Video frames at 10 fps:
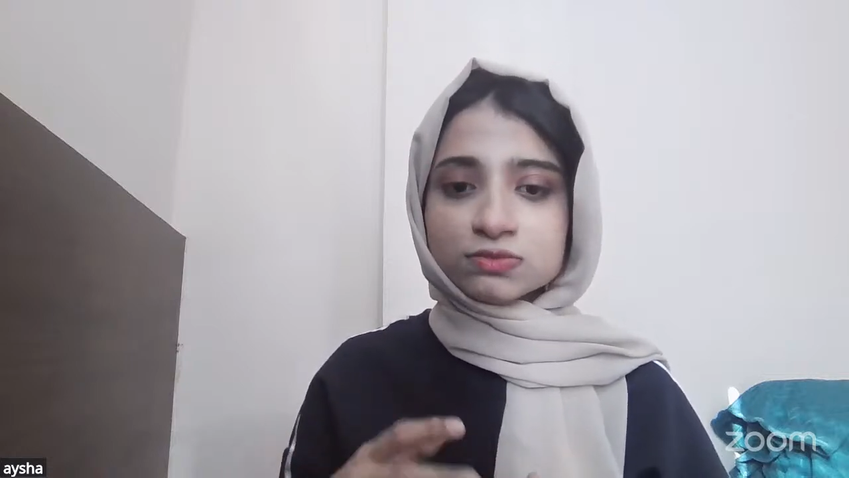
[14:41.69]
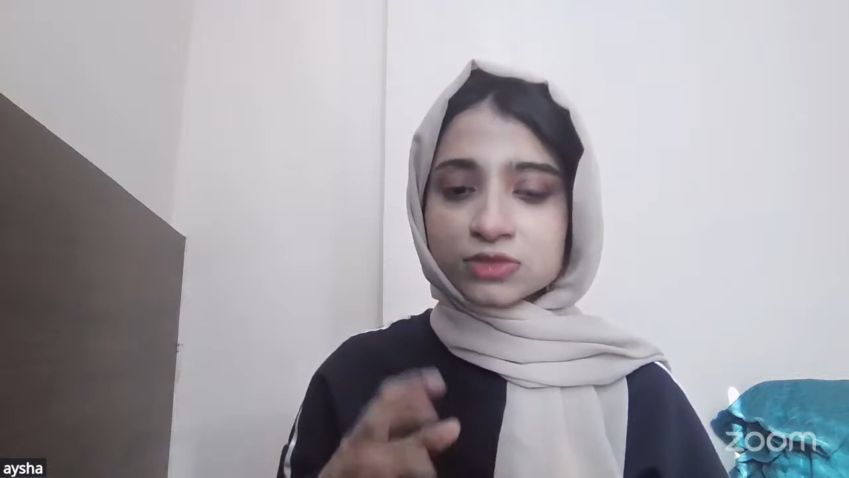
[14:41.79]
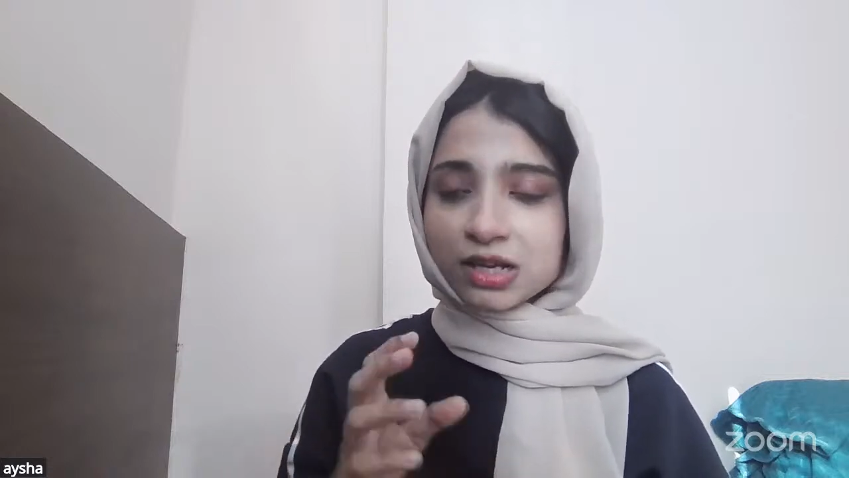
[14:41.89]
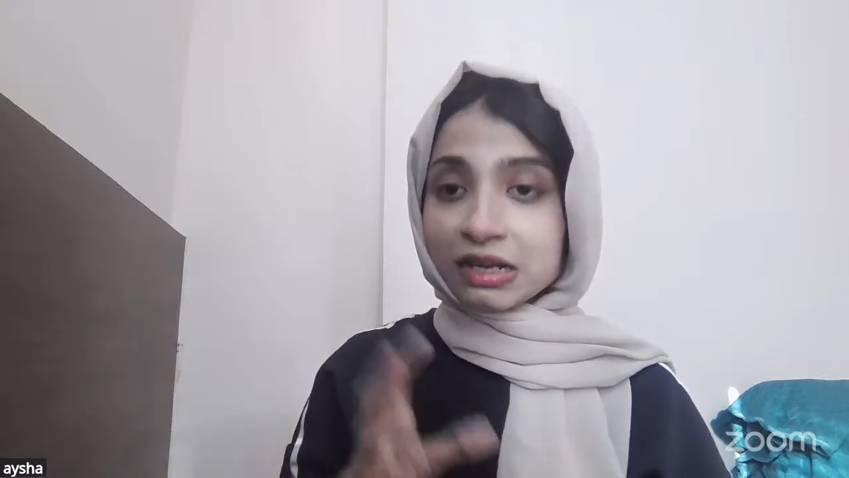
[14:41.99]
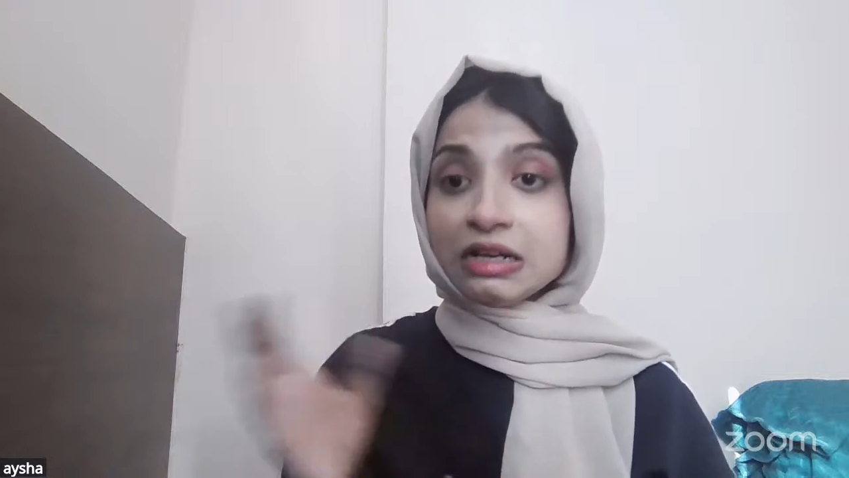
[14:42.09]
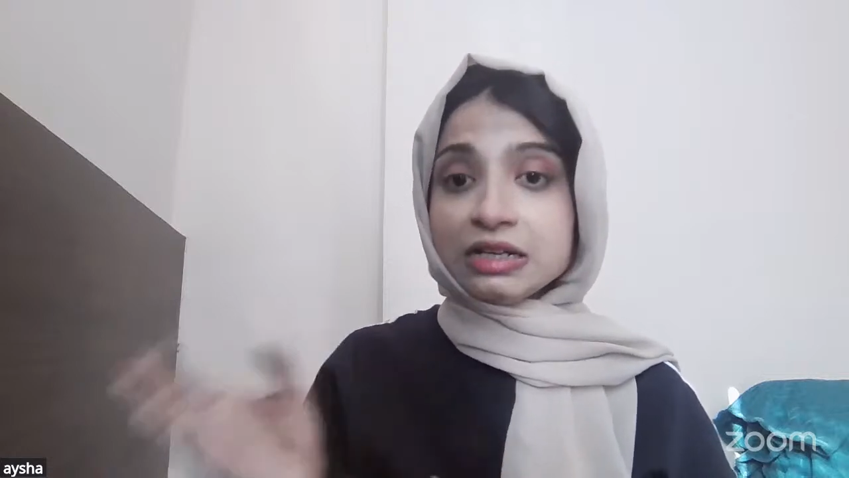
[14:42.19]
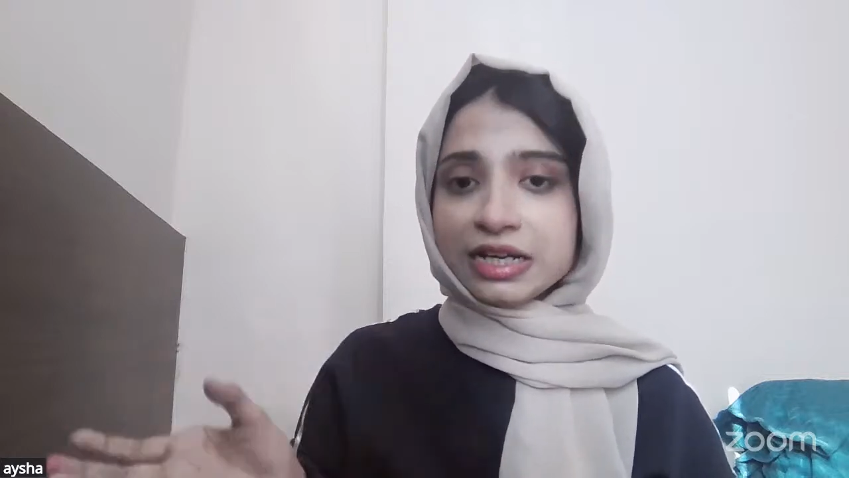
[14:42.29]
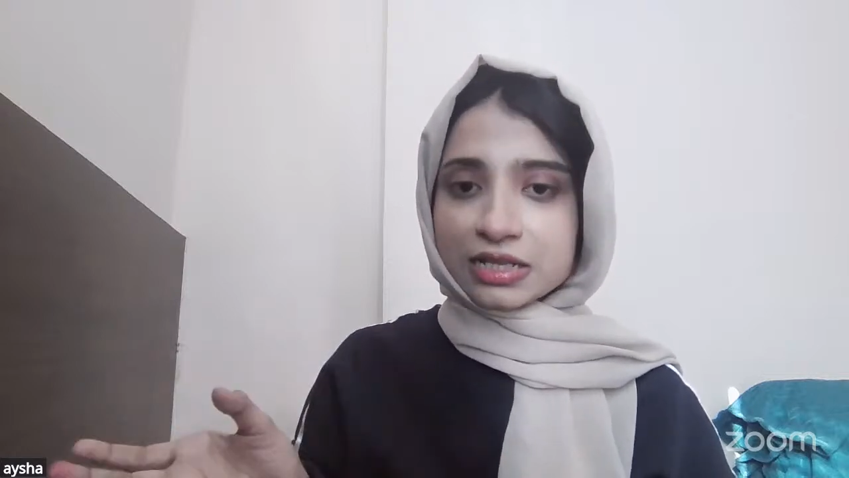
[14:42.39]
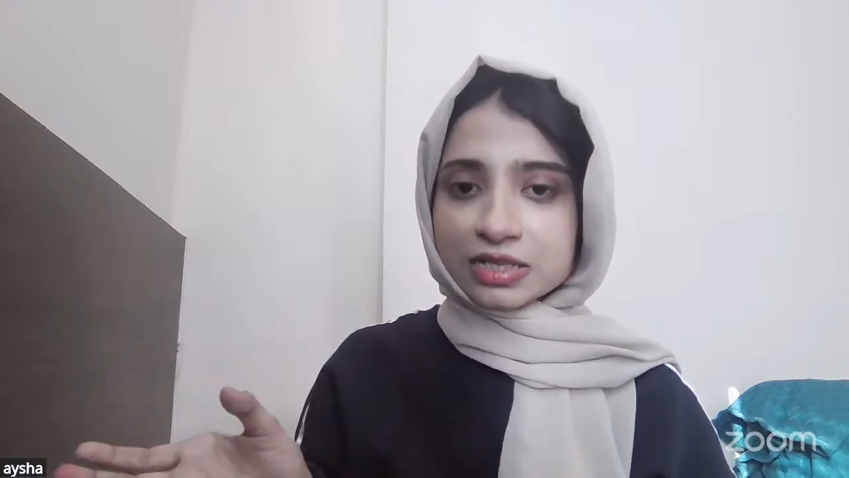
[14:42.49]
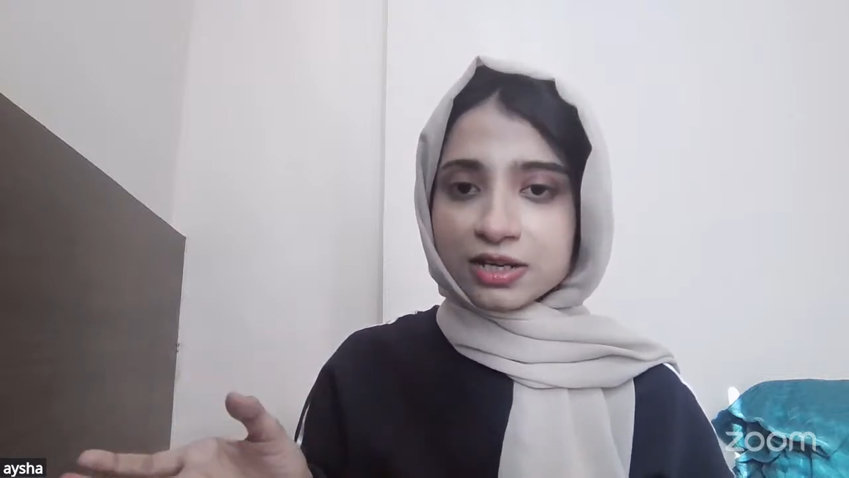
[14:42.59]
real
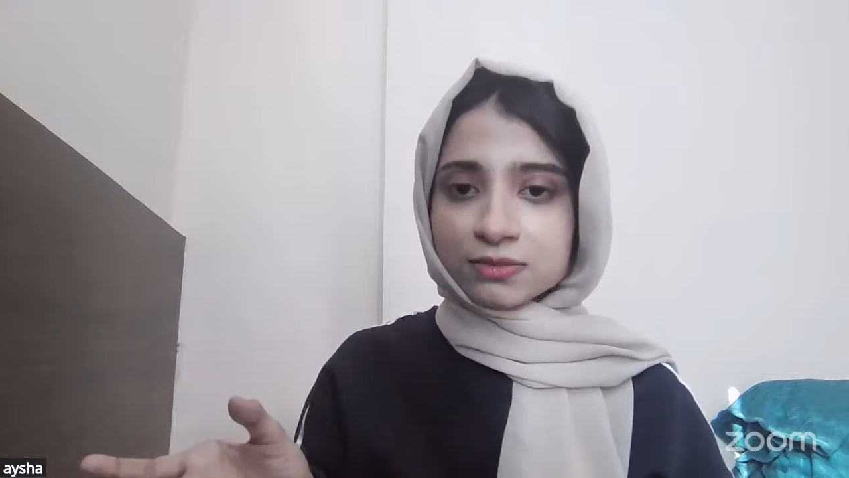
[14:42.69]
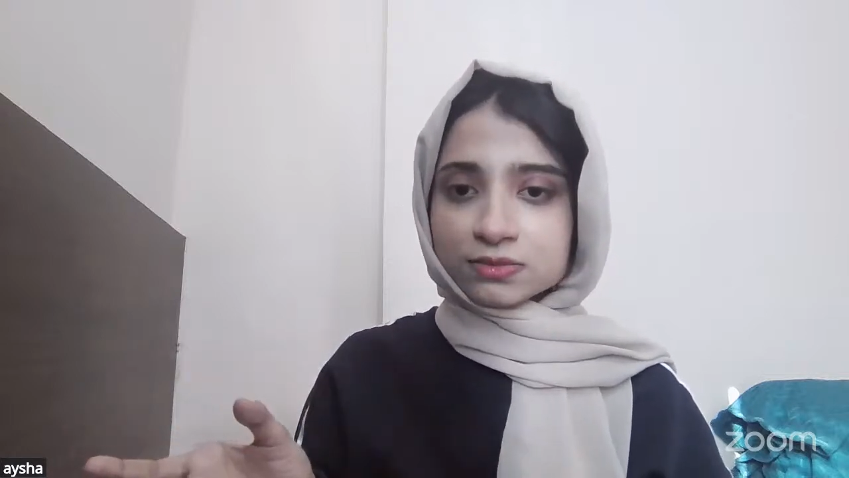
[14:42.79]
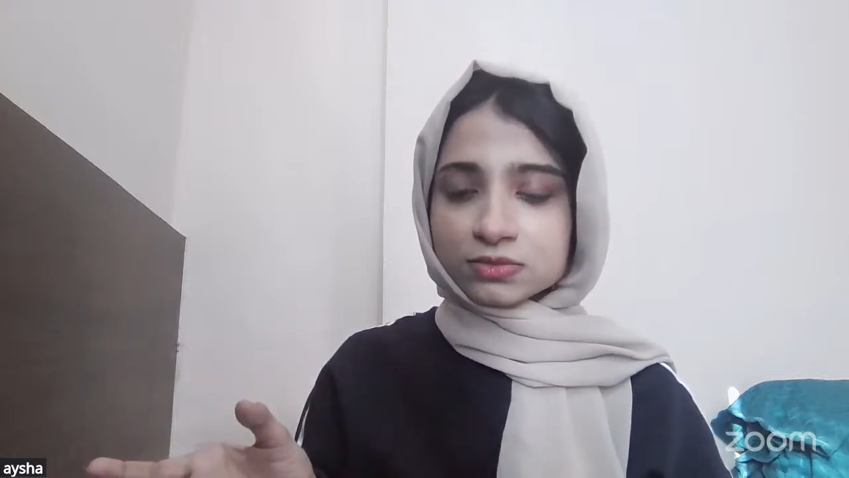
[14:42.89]
data set,